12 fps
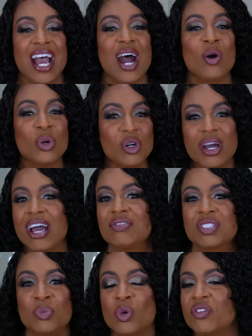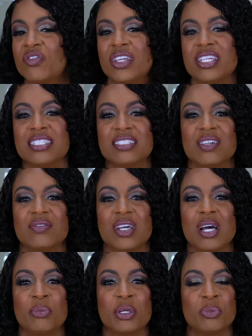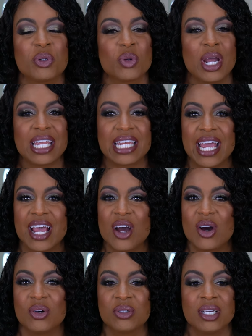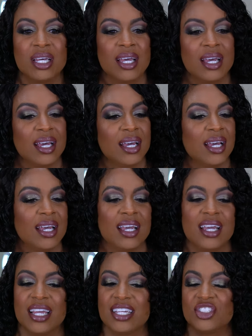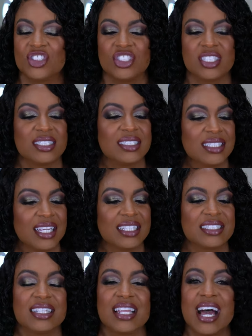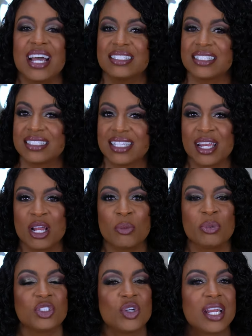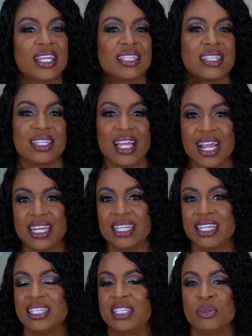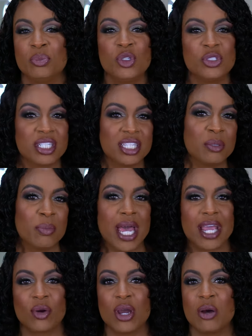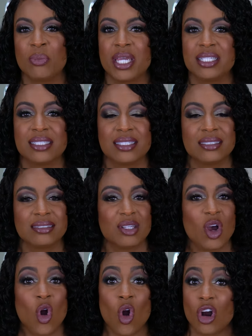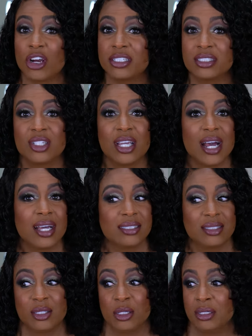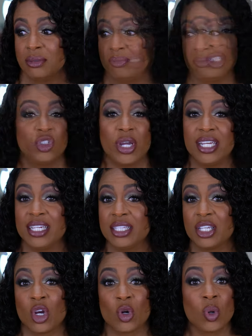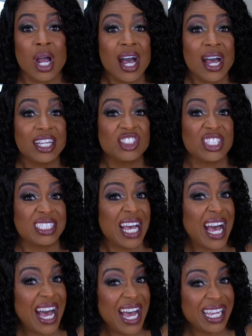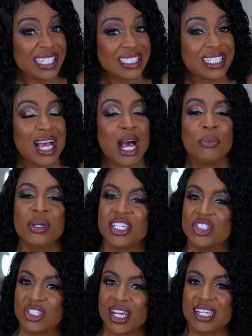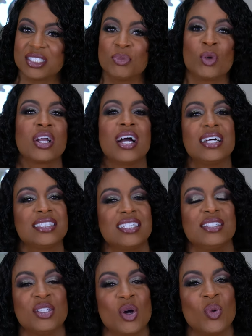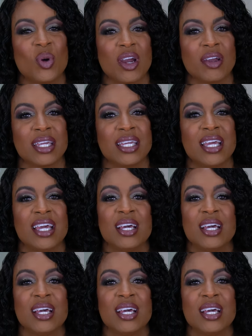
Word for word: I will have some more fitness stuff coming, but right now it's a lot to set up and try to get the lighting, and then the music in the background makes it hard. You guys, the train in the garage, it's hot. I'm gonna get you guys some more content, don't worry.